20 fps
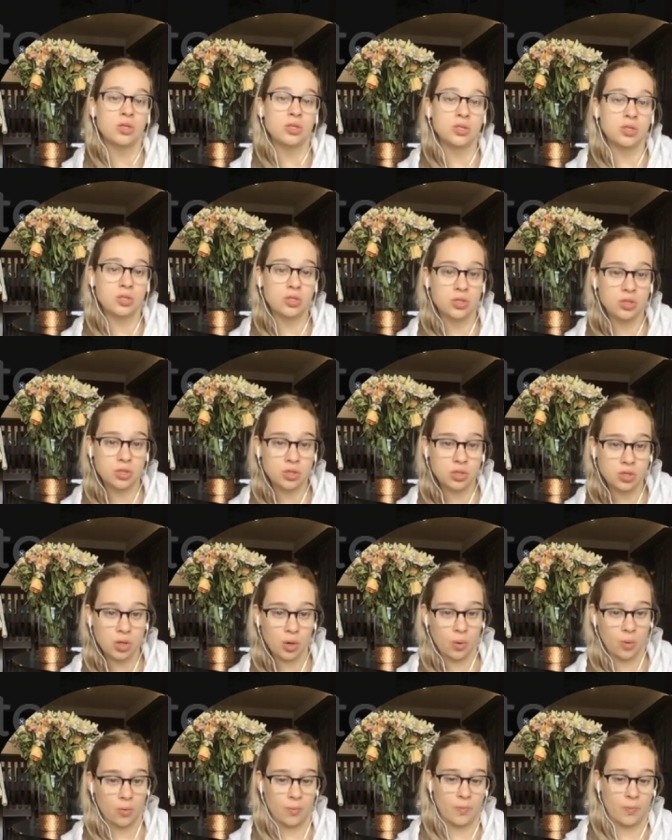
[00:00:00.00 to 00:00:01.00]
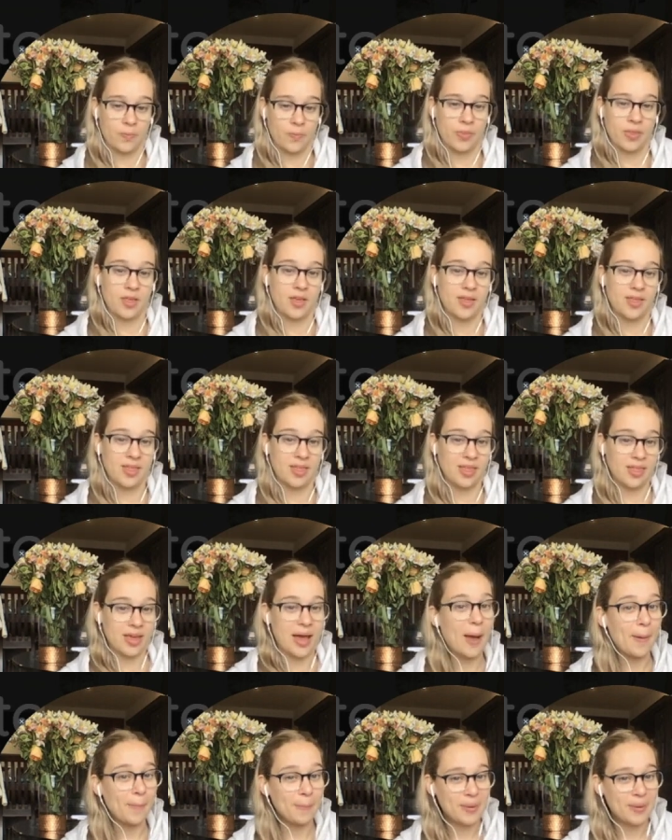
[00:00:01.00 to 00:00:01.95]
So, that